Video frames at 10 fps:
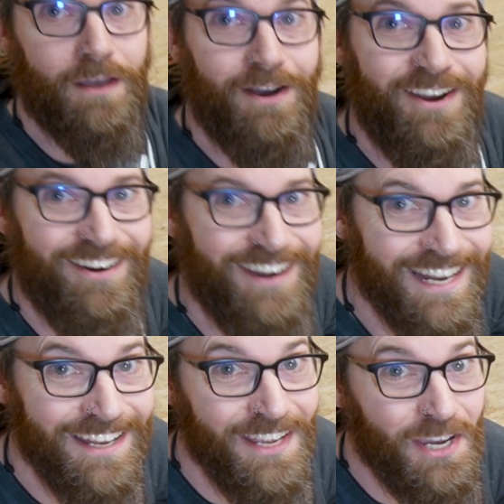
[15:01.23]
All
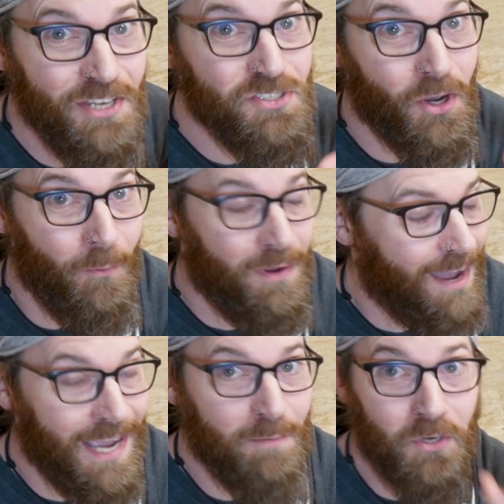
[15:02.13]
right, so
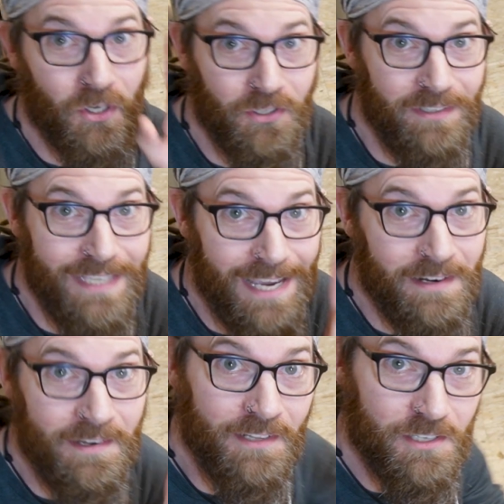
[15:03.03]
I am currently
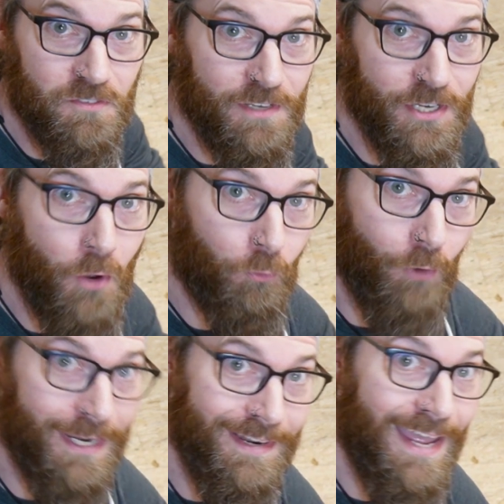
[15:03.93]
editing this video
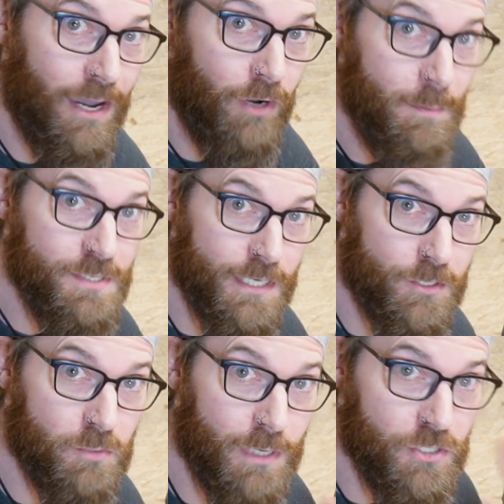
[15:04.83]
right now
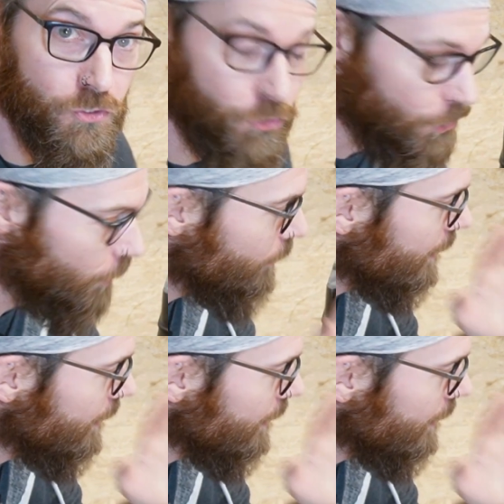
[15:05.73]
upstairs in my studio.